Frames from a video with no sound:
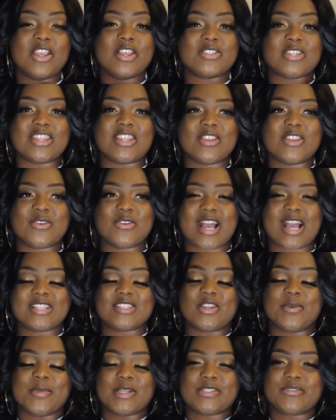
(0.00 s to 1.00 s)
And so thank you
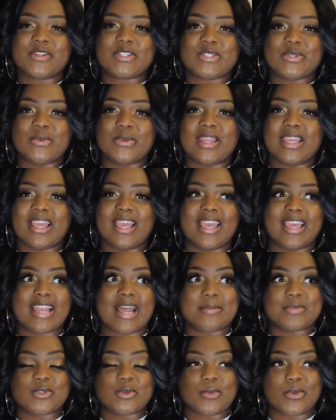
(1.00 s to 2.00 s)
guys so much for tuning in.
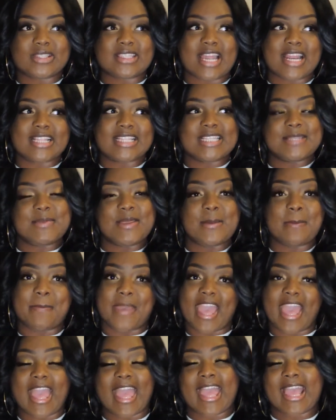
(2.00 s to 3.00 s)
I'm super excited to be
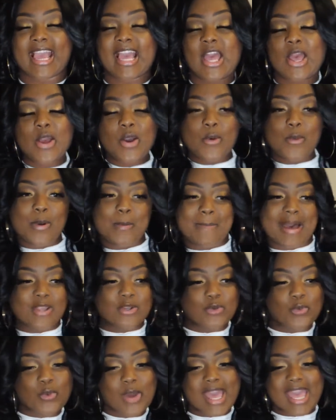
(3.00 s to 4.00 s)
back with my
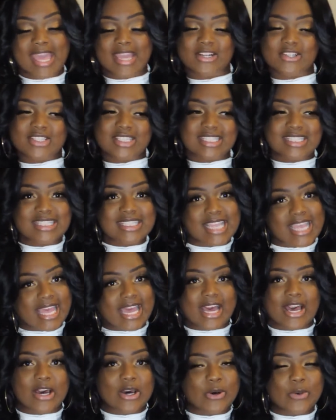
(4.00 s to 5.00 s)
new
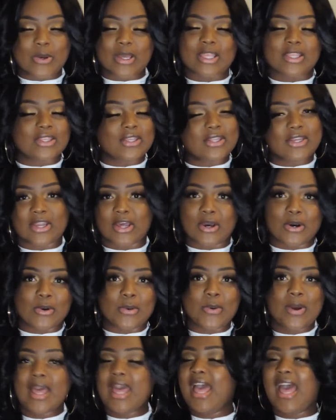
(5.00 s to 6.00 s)
hairstyle. You
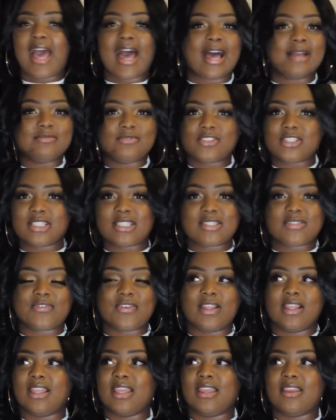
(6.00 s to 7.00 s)
know, I'm just
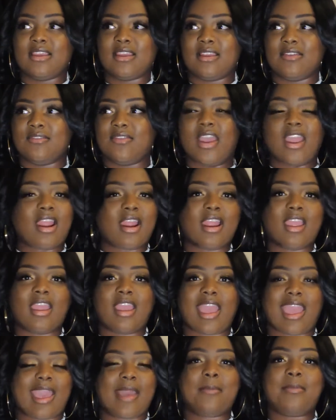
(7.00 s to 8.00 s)
feeling
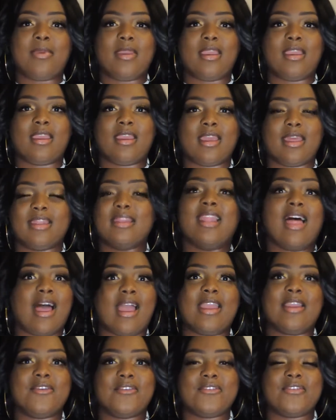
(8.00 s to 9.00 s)
very happy in
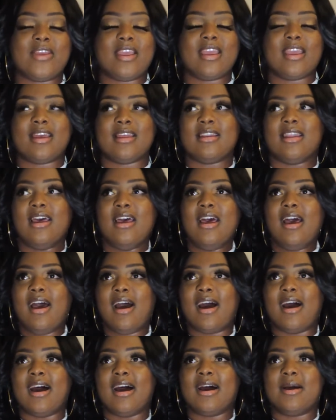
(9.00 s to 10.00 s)
life. And
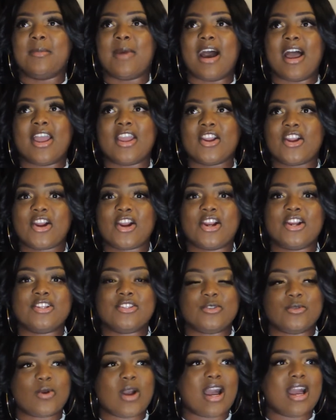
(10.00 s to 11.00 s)
I
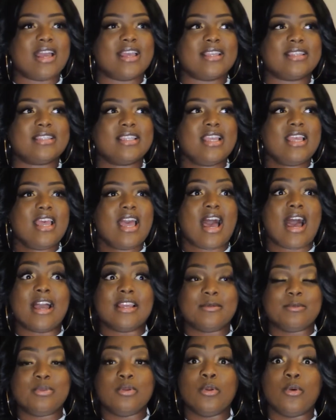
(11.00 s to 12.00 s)
encourage you guys,
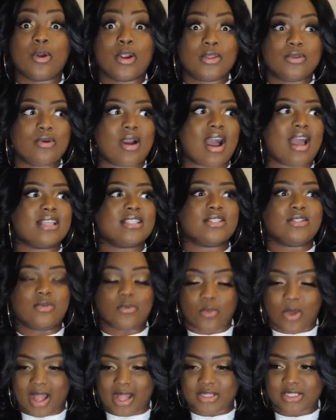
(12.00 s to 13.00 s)
I implore you guys
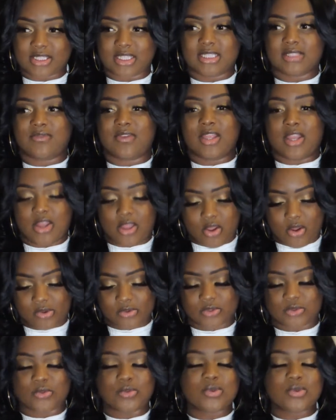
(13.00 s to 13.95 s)
to watch these videos.